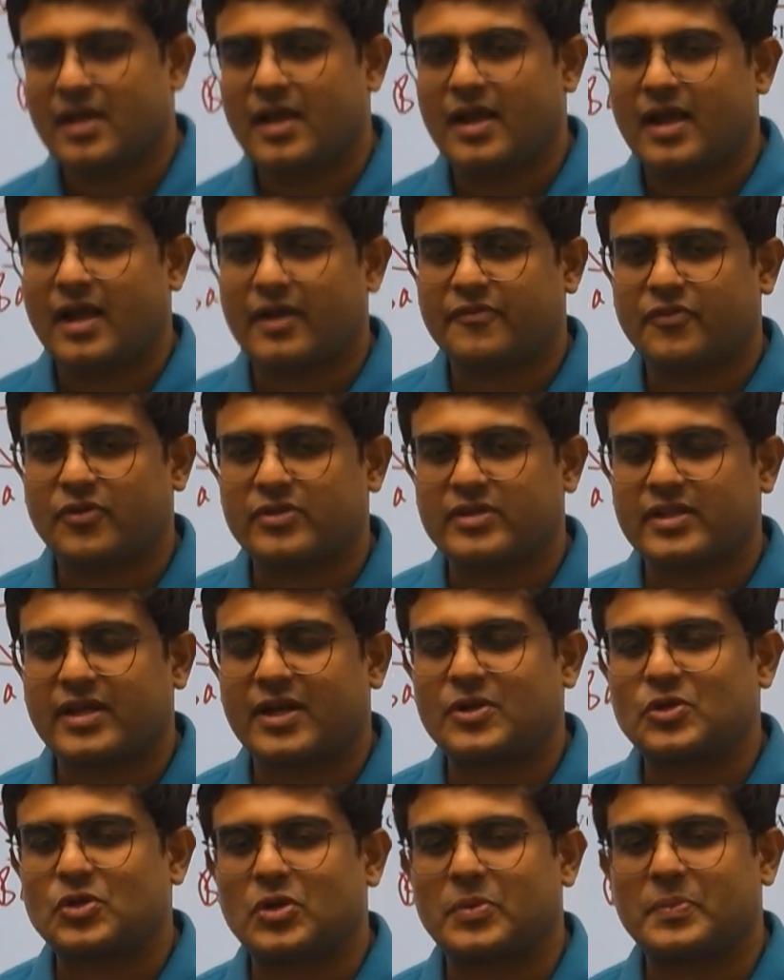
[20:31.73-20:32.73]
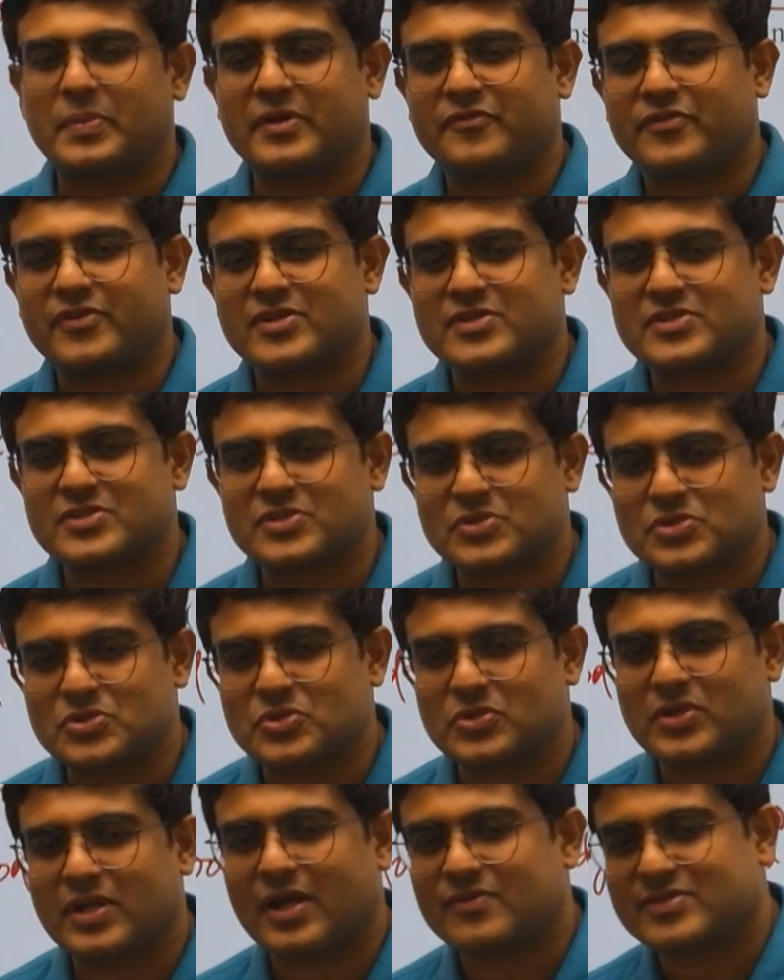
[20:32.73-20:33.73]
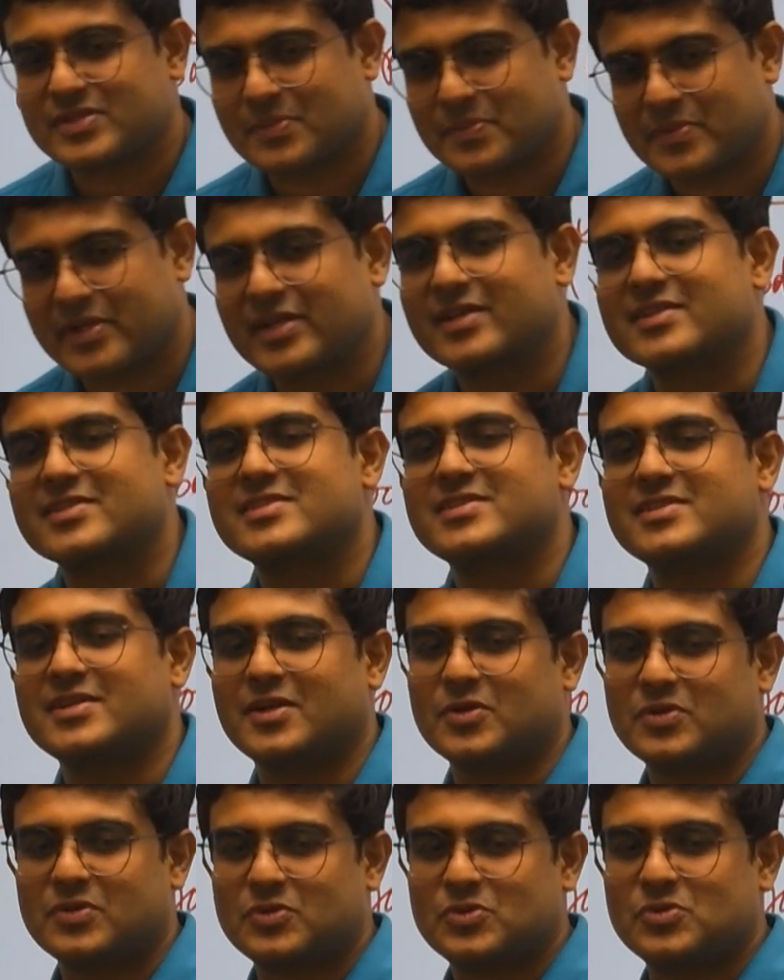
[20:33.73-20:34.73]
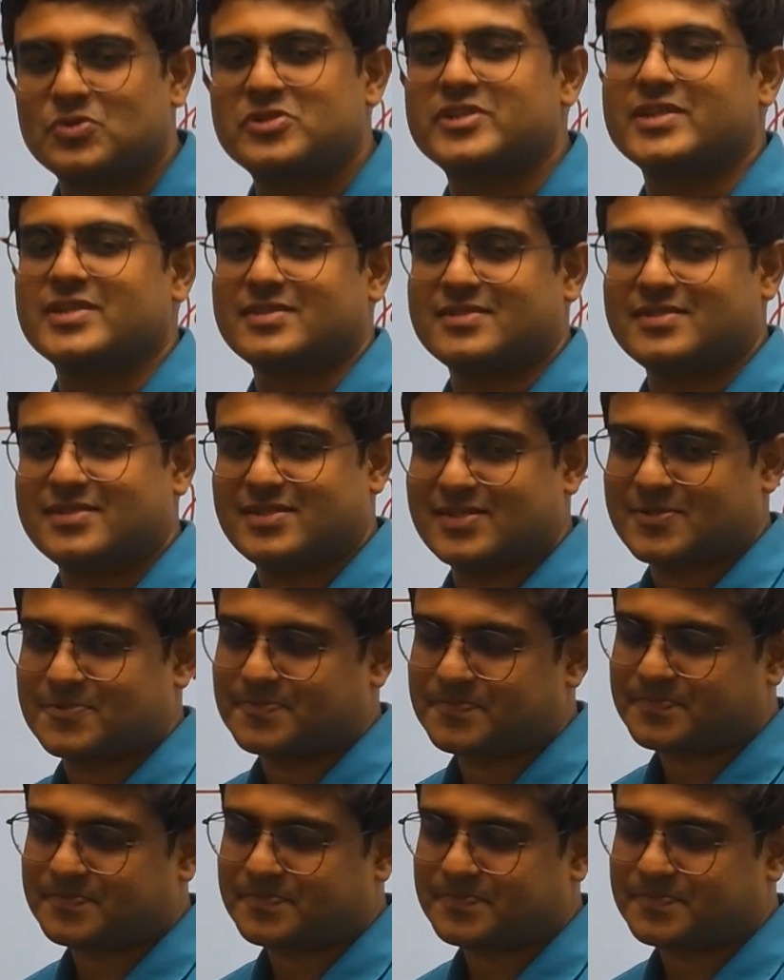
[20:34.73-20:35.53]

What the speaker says: And for that to happen, first you should have some inertia to change.